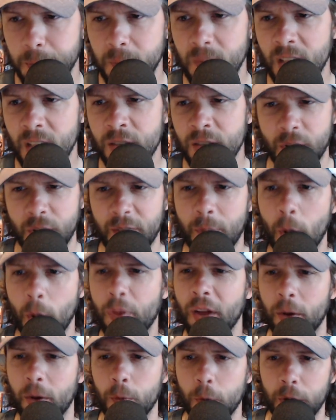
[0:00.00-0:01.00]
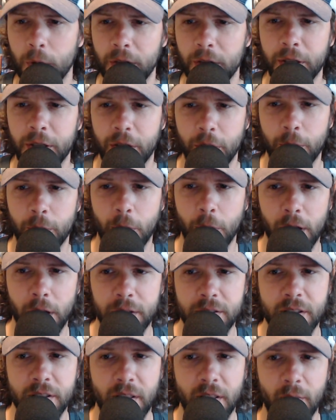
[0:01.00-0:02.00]
So they both had really good
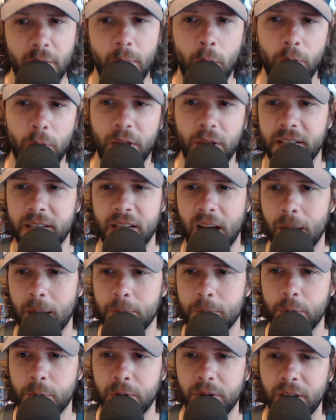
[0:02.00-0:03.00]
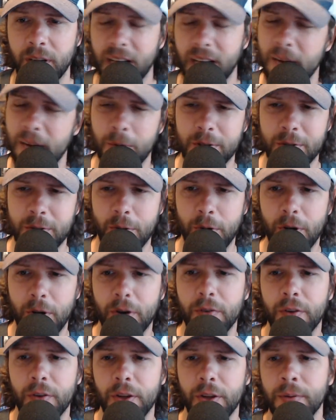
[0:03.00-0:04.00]
runs, and then they both had times where you're like, hey, what's going on
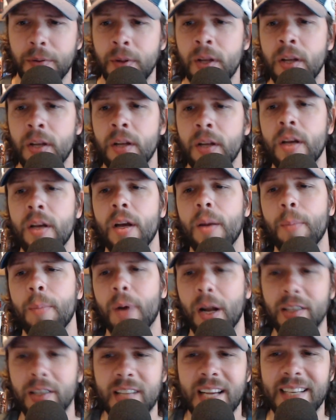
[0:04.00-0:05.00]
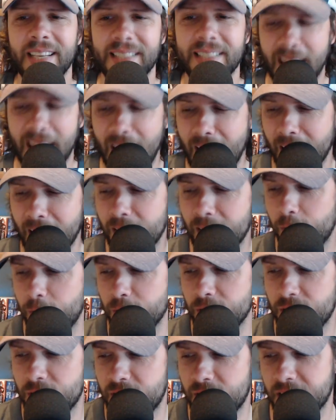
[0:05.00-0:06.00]
over there? But I'll take Dak for
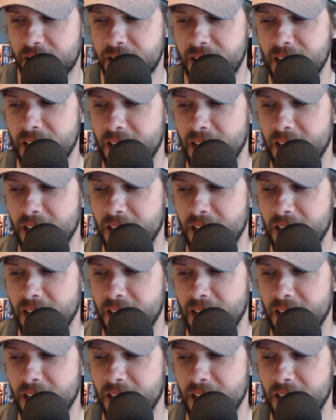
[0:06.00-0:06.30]
the sixteen